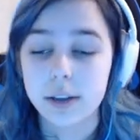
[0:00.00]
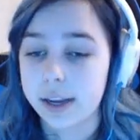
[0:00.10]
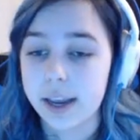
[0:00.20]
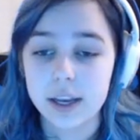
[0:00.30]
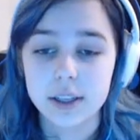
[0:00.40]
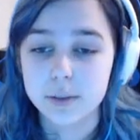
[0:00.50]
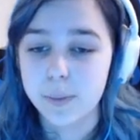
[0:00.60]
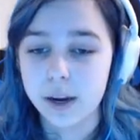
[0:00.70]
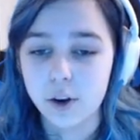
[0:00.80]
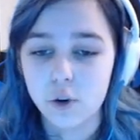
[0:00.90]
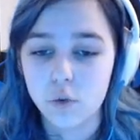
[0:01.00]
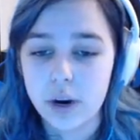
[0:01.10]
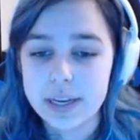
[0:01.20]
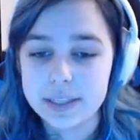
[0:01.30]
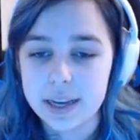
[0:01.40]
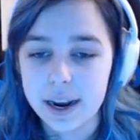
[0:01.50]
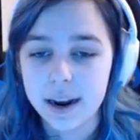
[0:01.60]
Like it has been crazy.